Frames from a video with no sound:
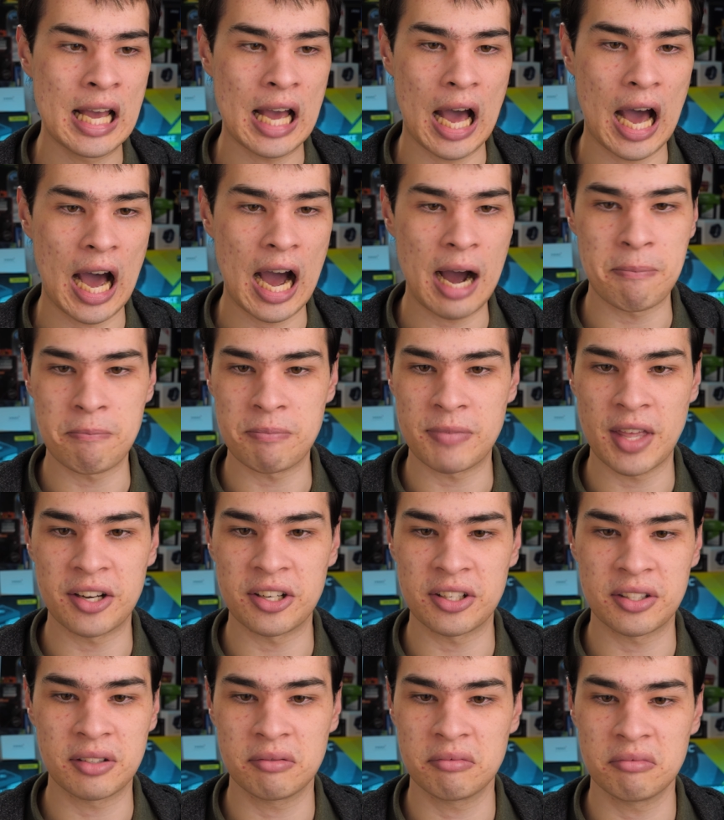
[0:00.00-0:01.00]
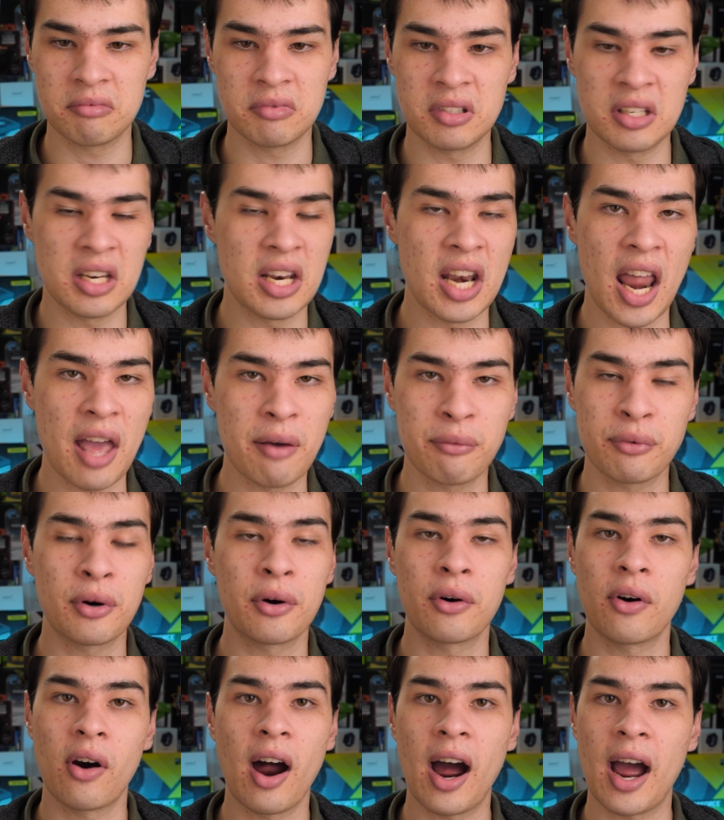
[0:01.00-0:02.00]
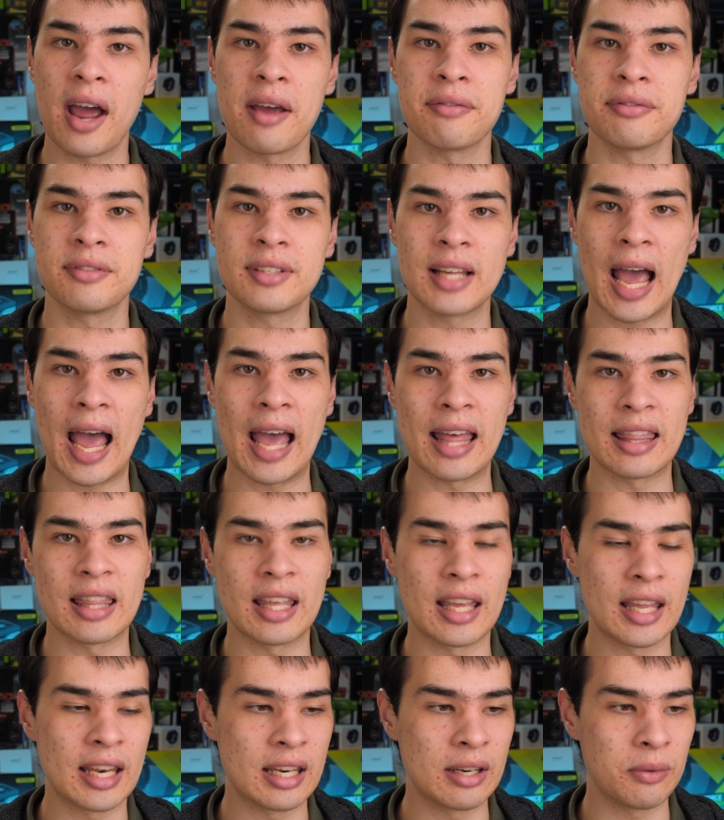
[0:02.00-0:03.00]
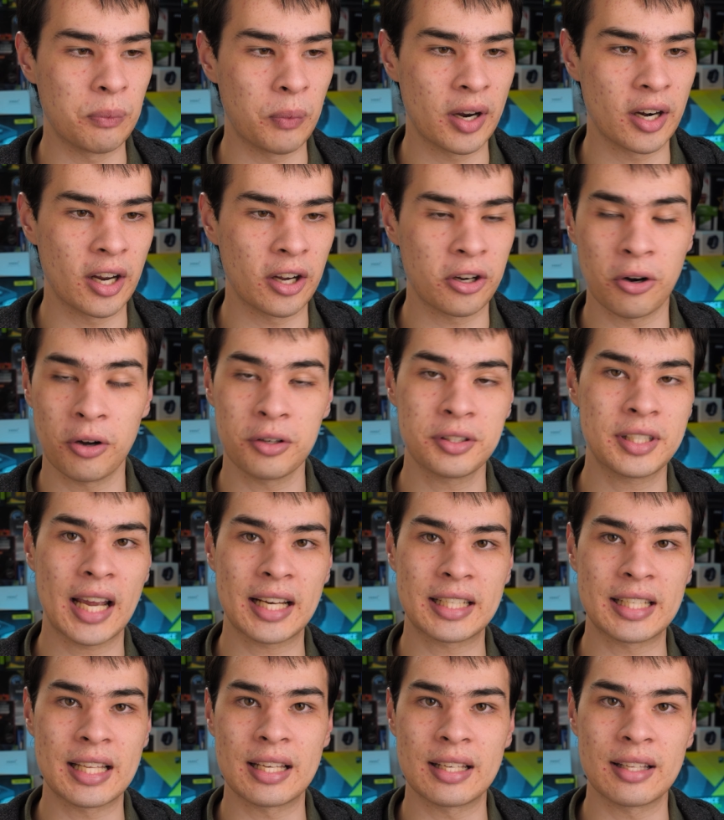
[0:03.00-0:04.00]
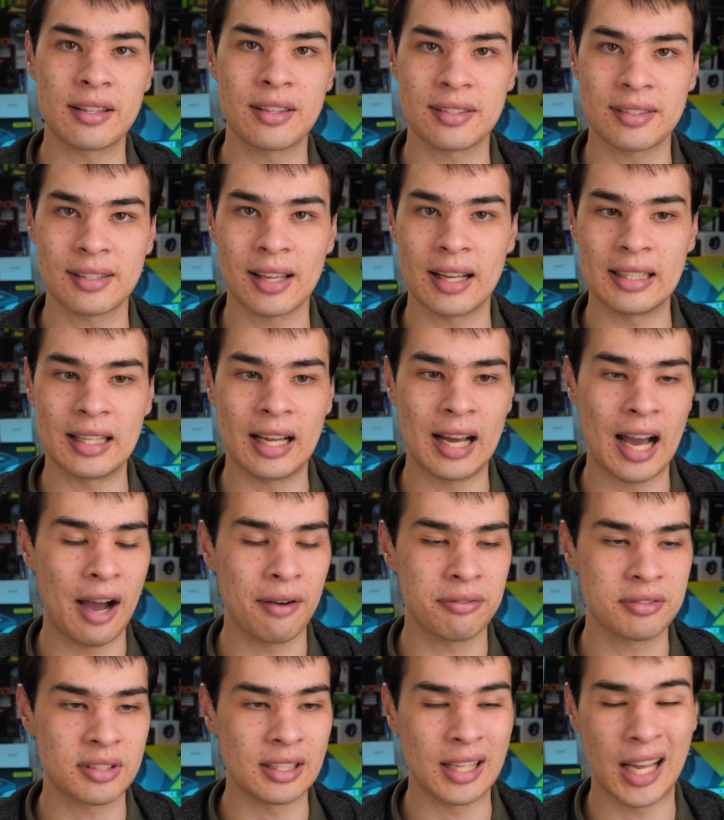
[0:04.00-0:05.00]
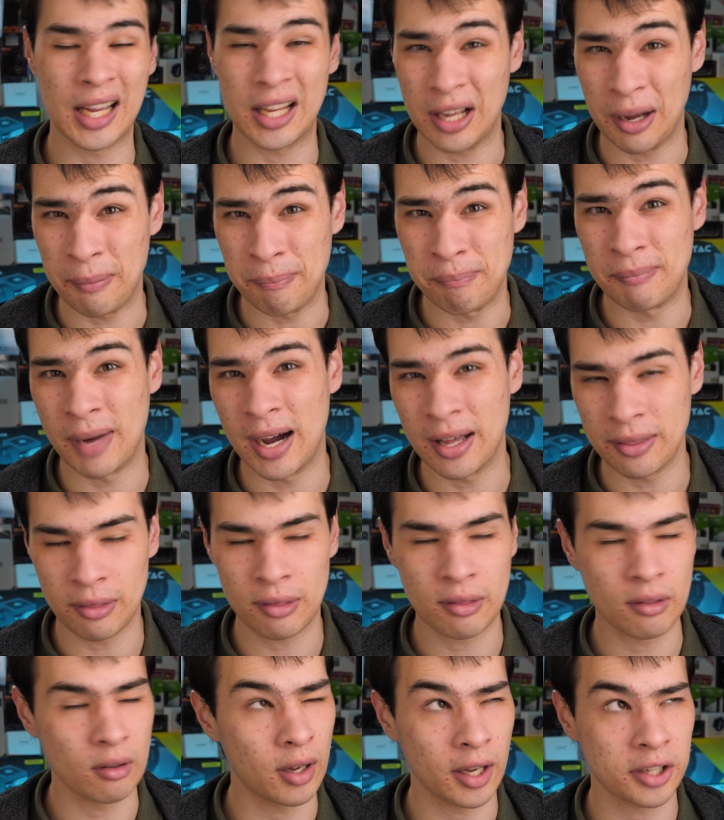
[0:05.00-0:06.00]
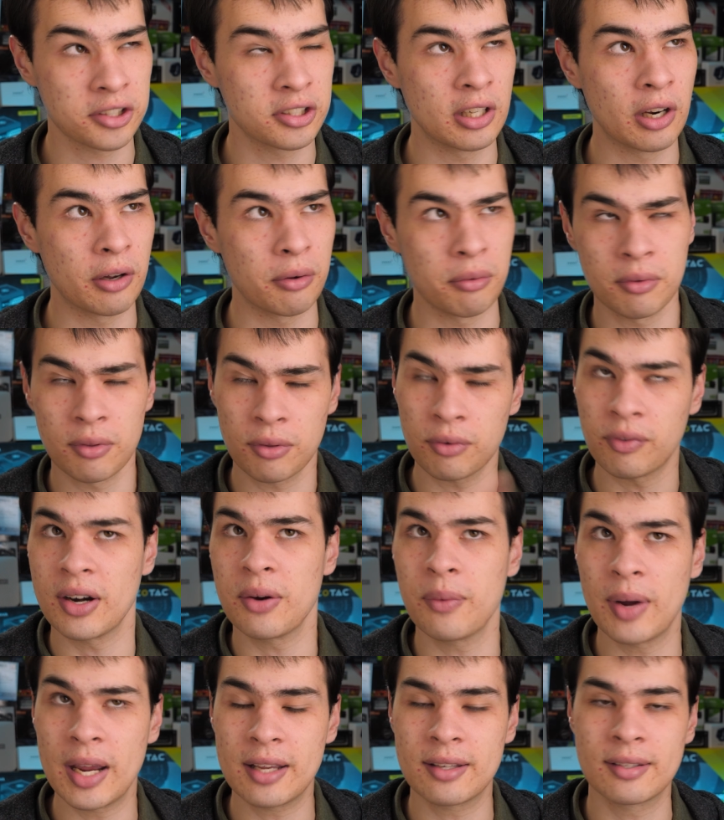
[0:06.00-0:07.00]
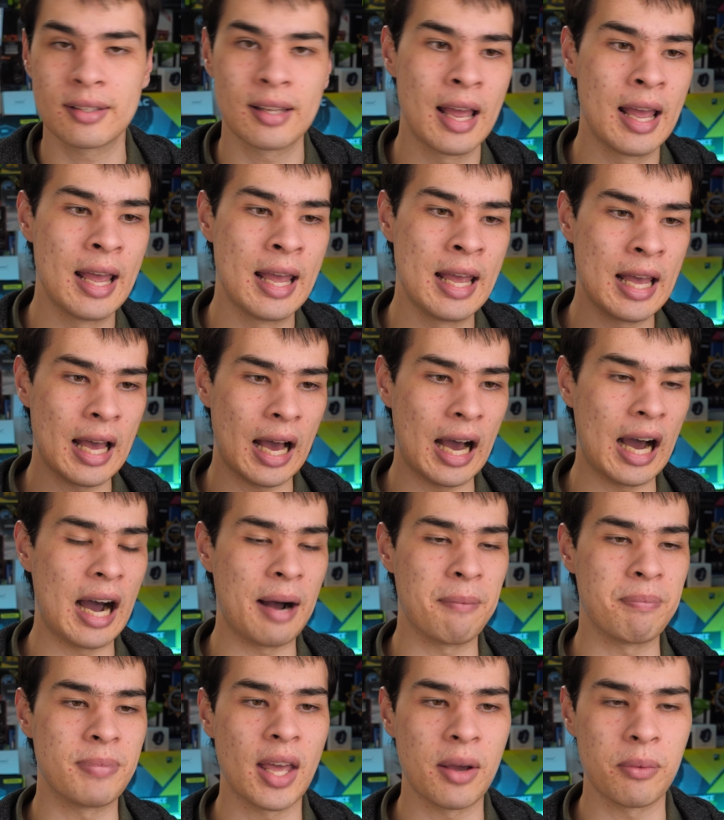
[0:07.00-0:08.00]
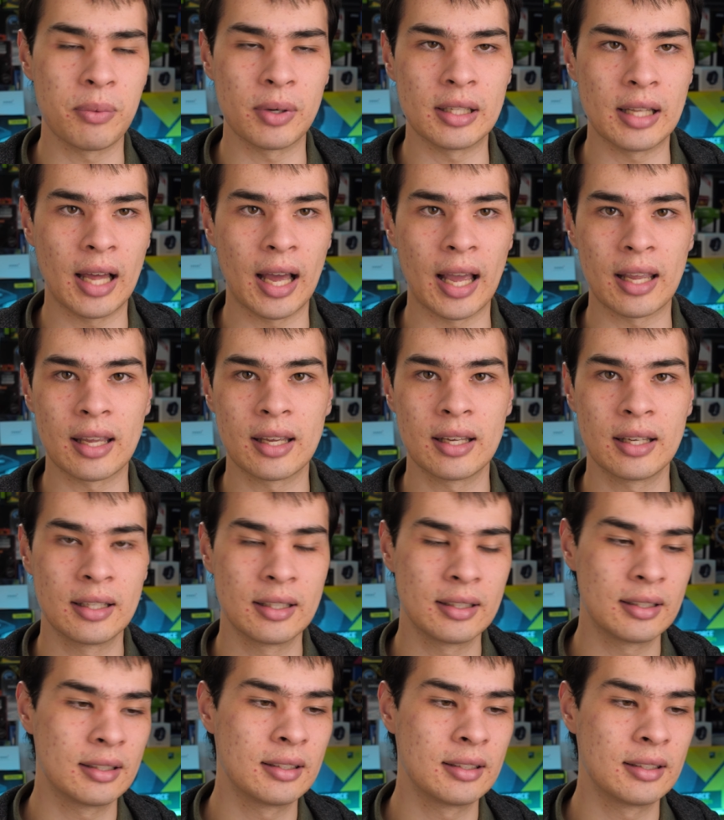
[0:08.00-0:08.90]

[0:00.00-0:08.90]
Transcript: Um, they just never arrived. And then when I contacted the seller after like a month, or actually no, three weeks, um, they were like,